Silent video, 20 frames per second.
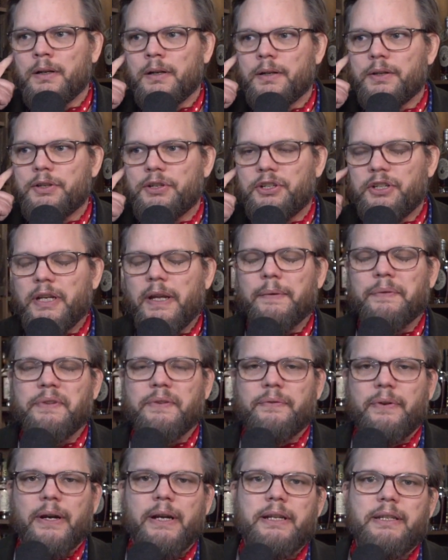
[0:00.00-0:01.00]
shifts
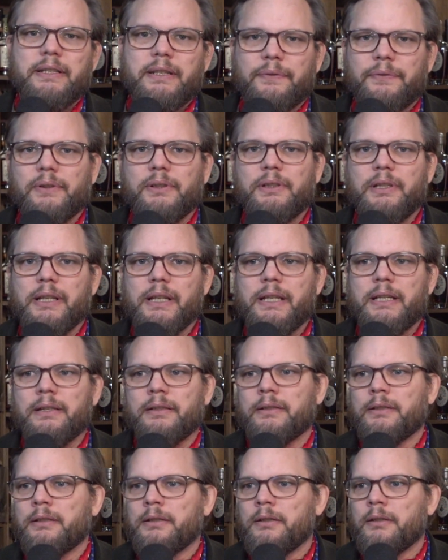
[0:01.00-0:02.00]
very differently
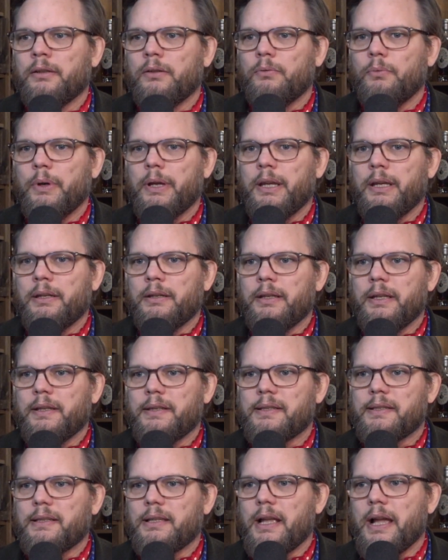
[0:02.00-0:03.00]
when
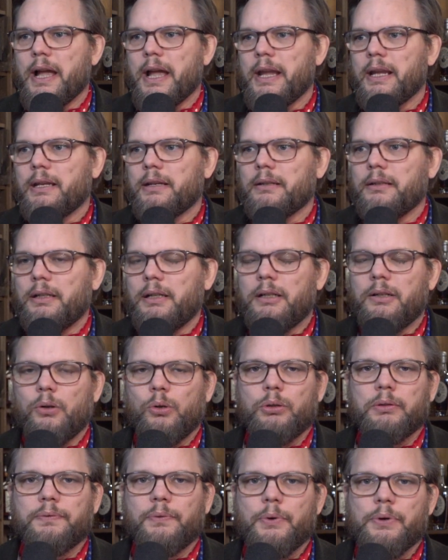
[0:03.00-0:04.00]
it's like
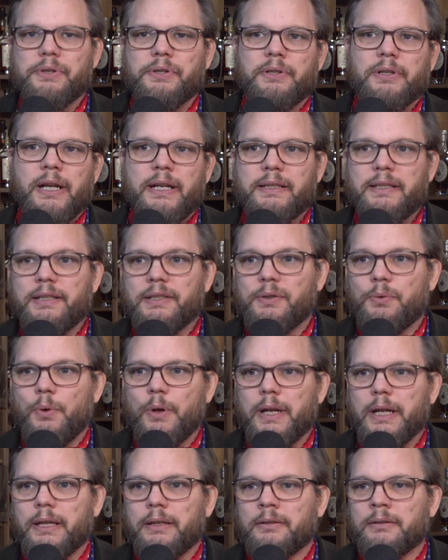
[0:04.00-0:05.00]
Old Forester
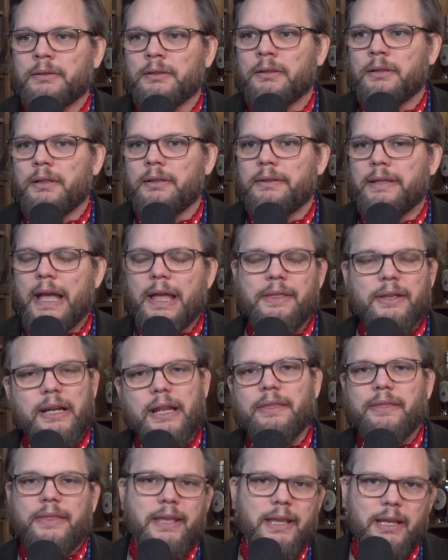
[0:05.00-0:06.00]
1920. Now that
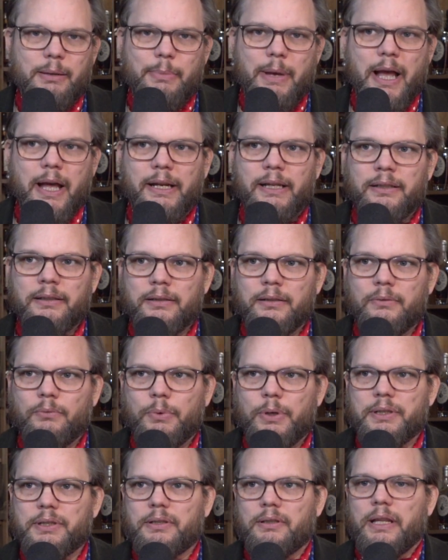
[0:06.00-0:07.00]
I think about it,
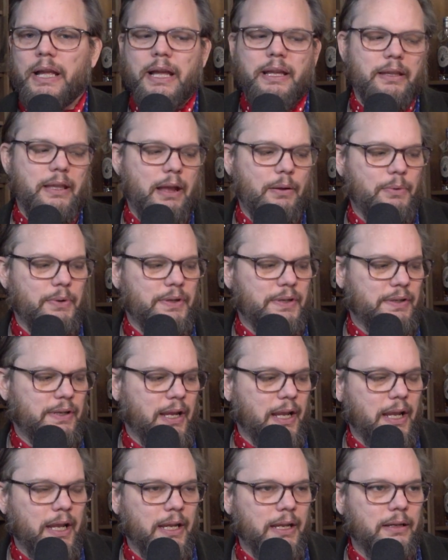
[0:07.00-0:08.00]
which that
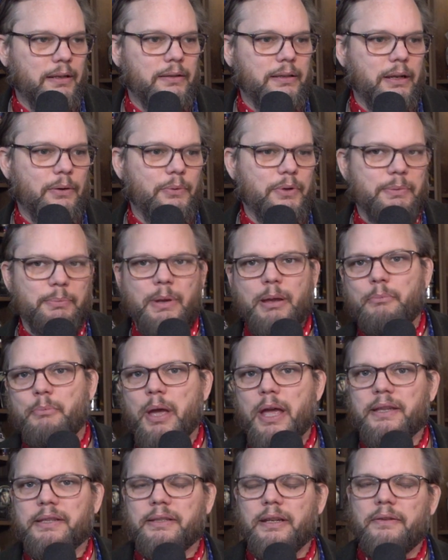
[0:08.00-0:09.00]
was my
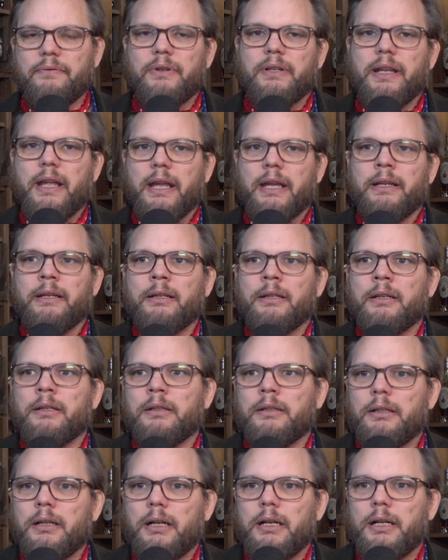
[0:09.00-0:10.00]
best everyday
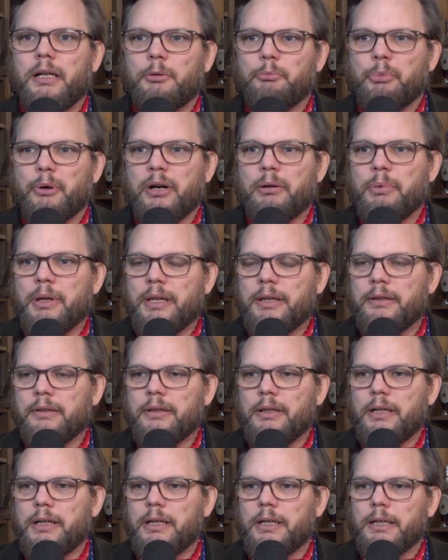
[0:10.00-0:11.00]
bourbon
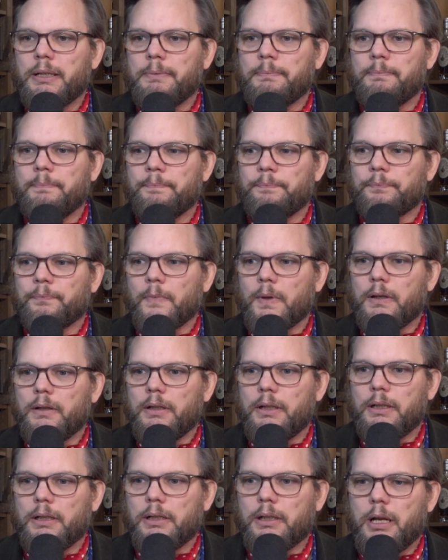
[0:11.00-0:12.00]
a
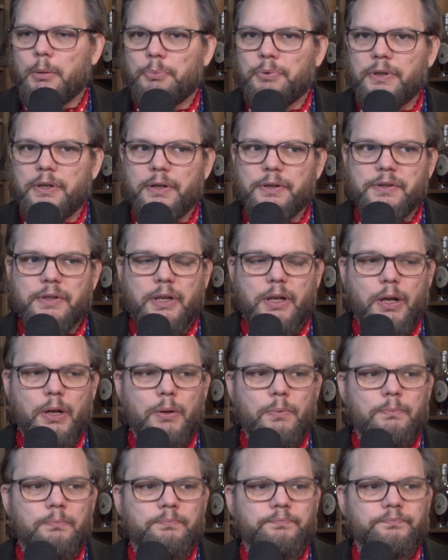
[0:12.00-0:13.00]
couple years
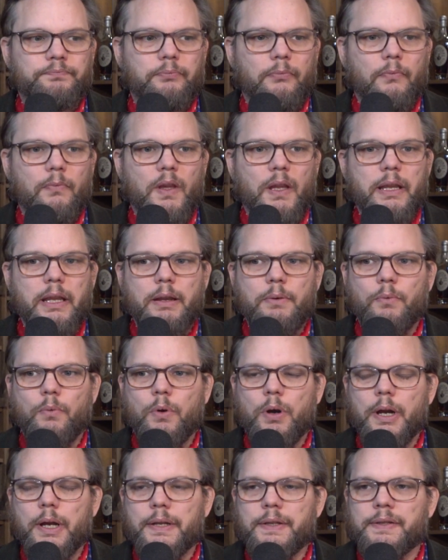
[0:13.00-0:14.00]
ago. It
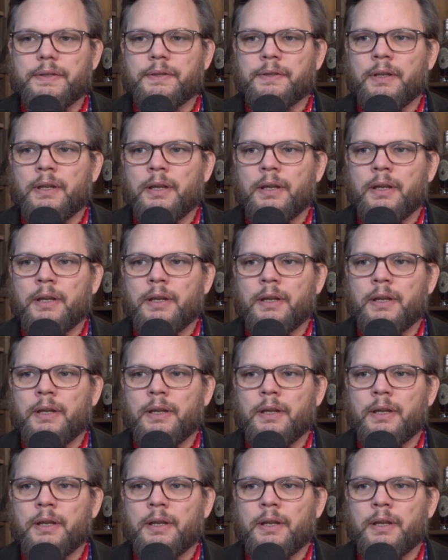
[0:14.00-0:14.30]
was